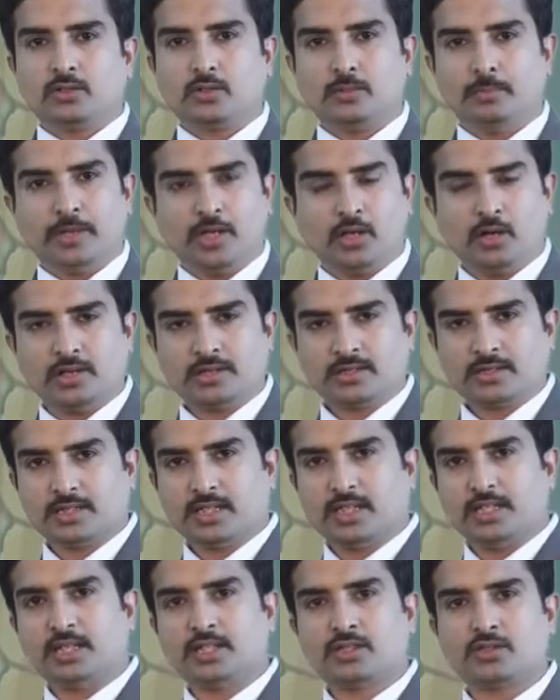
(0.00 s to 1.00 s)
So because
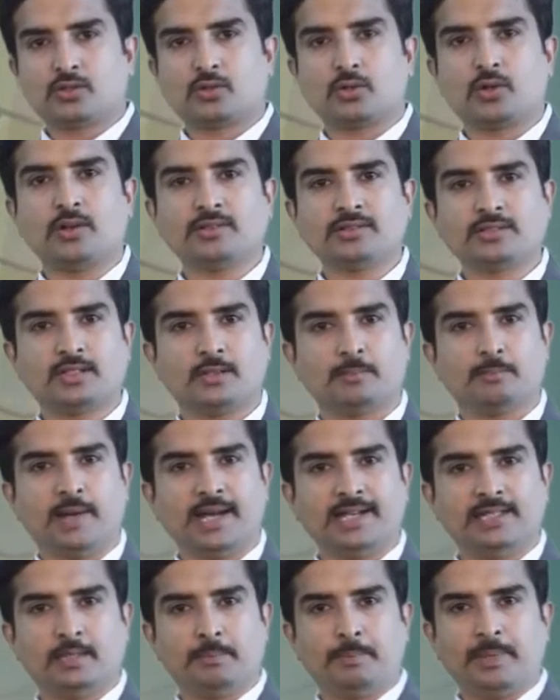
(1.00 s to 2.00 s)
it is crossed
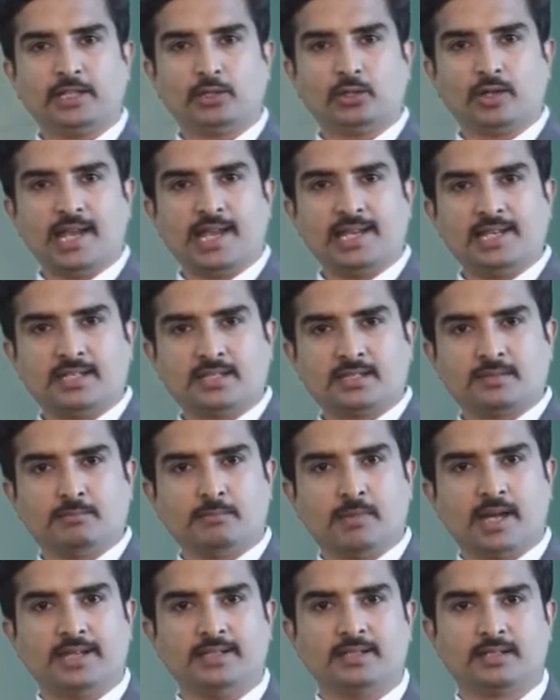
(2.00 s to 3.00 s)
by the pectoralis
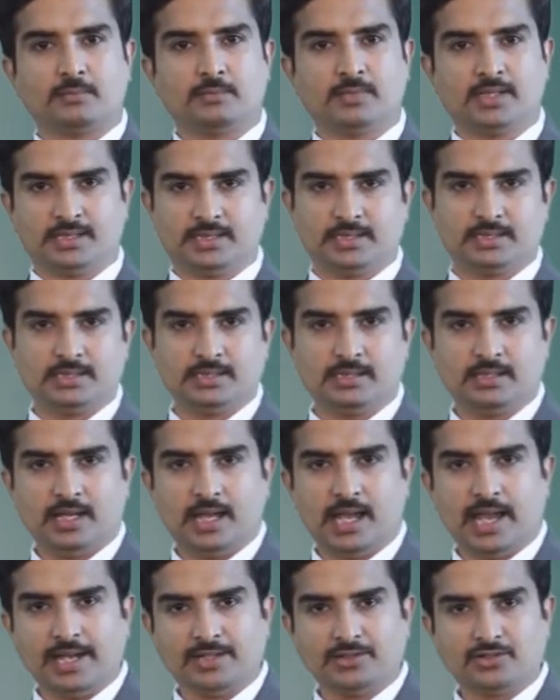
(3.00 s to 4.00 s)
minor muscle
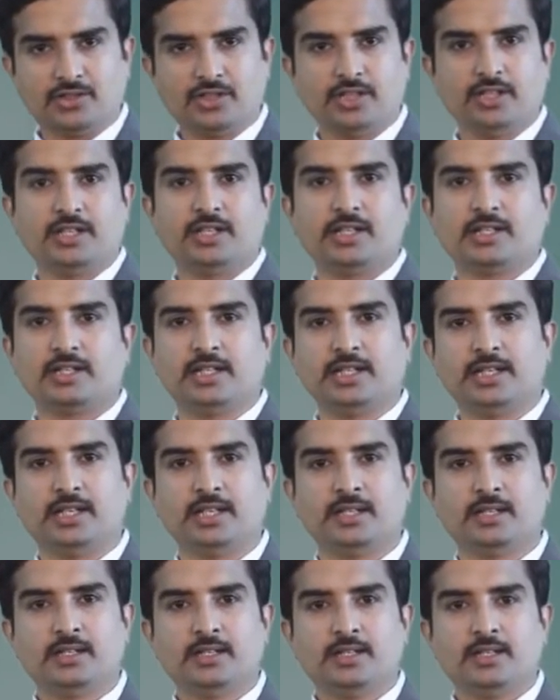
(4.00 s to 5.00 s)

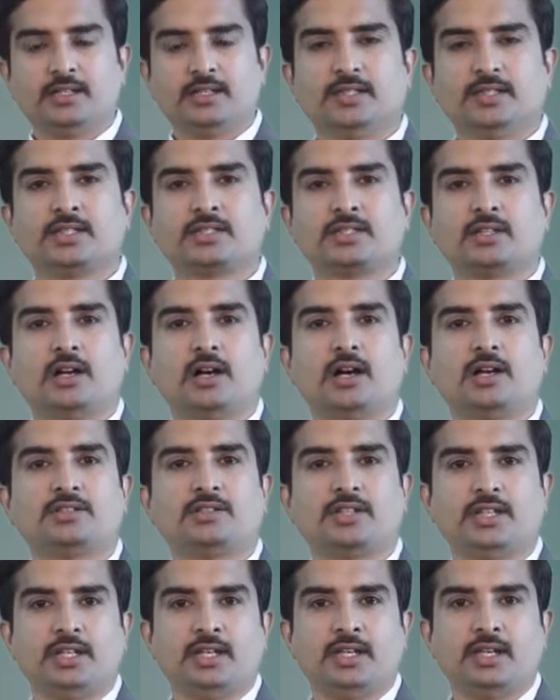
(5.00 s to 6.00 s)
anteriorly, this
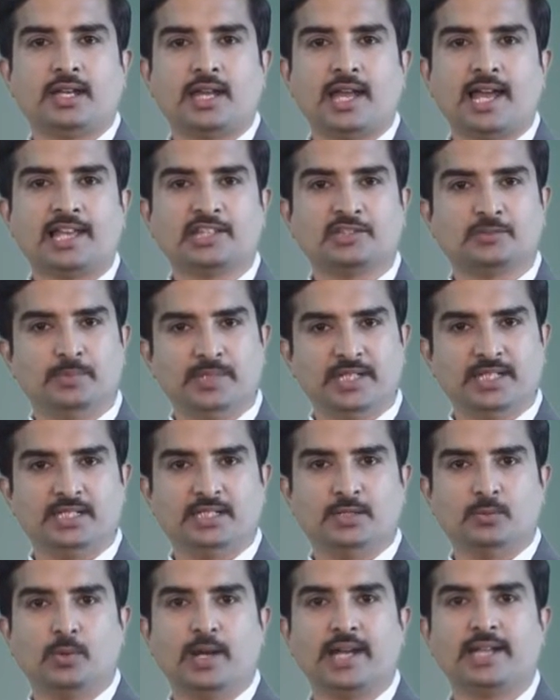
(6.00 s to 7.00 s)
artery has been
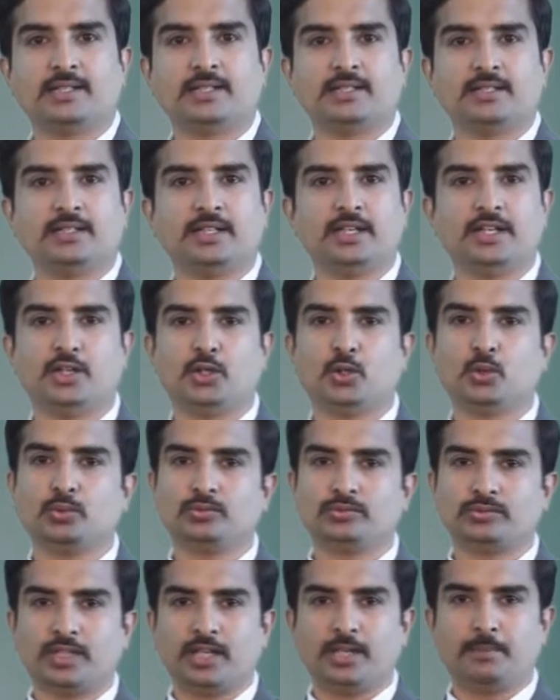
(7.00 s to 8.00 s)
divided
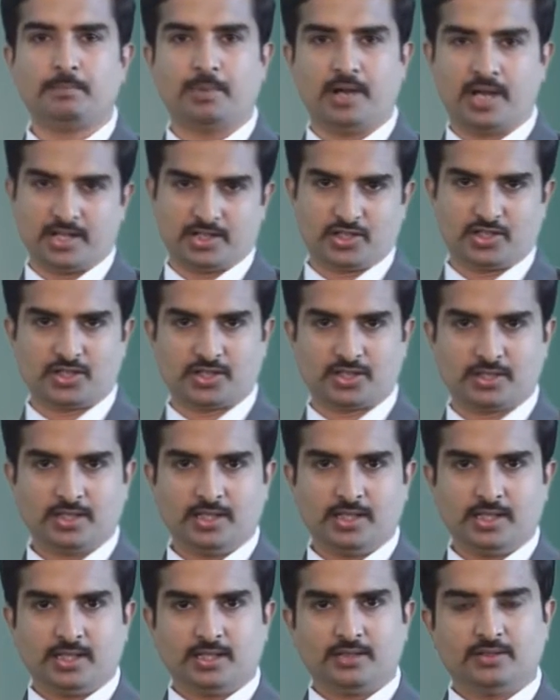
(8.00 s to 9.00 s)
into three parts.
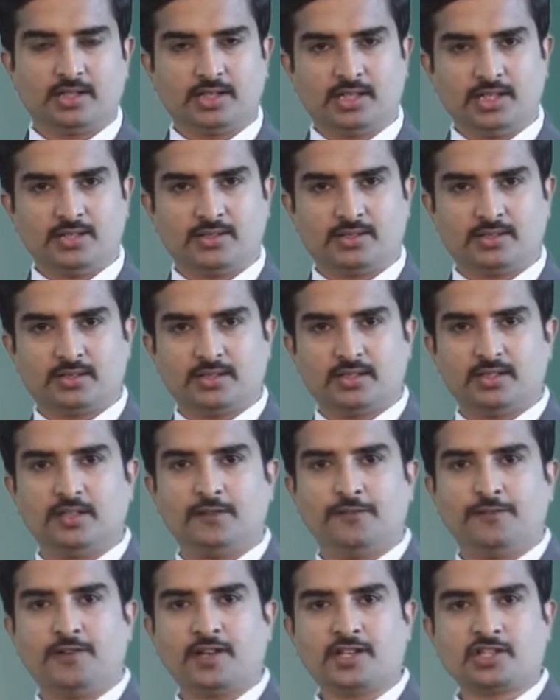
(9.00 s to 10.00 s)
That is,
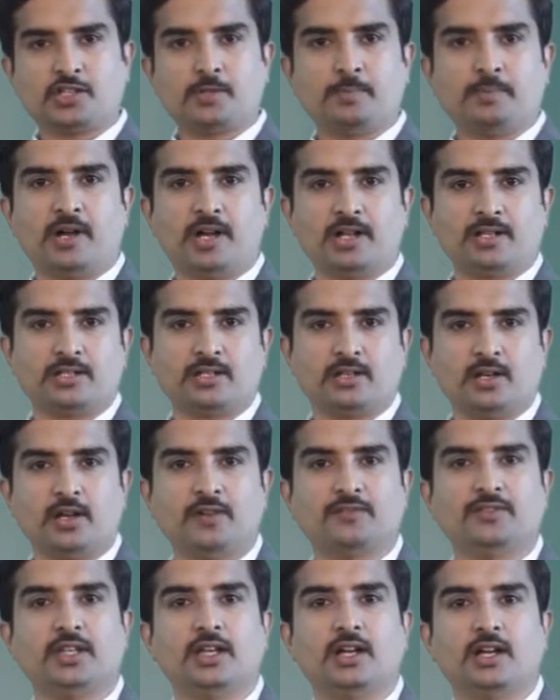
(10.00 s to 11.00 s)
the first part
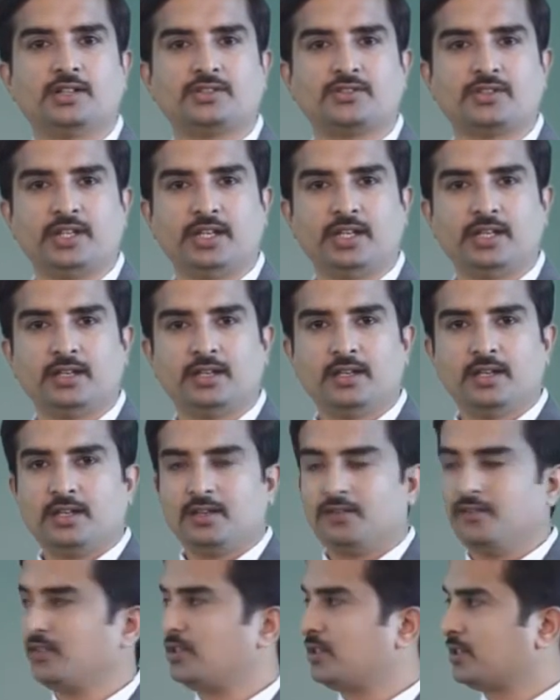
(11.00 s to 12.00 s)
of the artery,
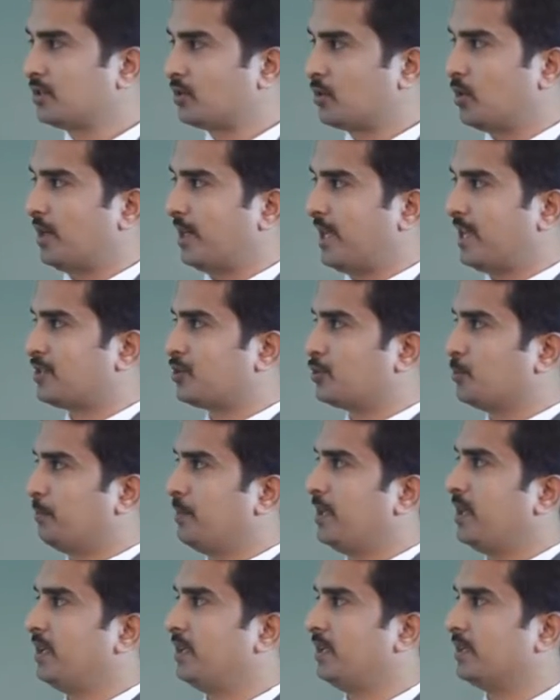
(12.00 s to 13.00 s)
which is called as
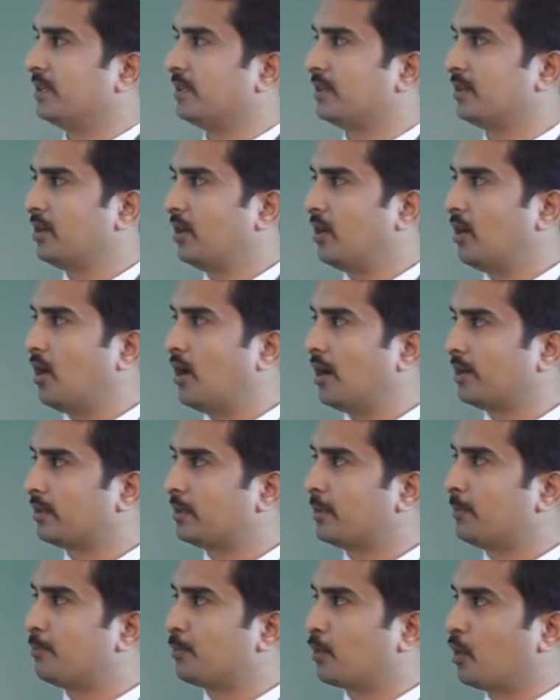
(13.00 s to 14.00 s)
superior
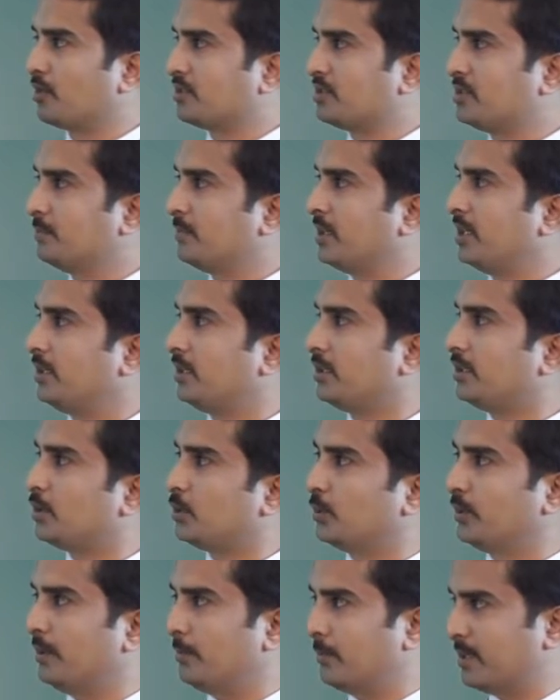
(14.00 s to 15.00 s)
or proximal
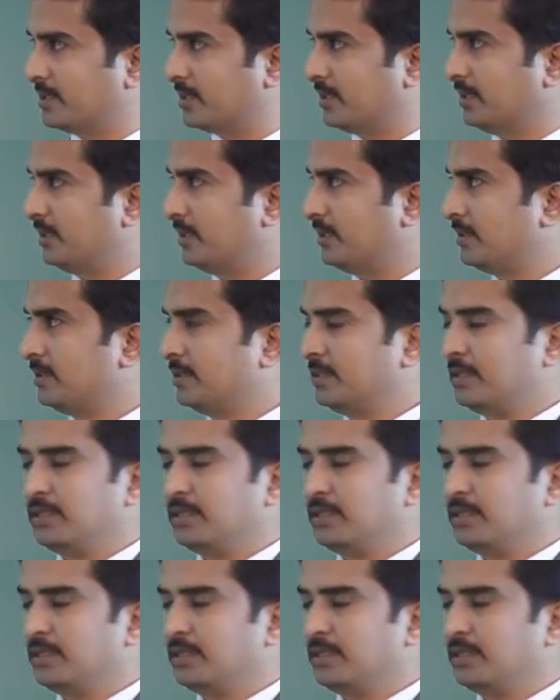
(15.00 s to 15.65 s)
to the muscle,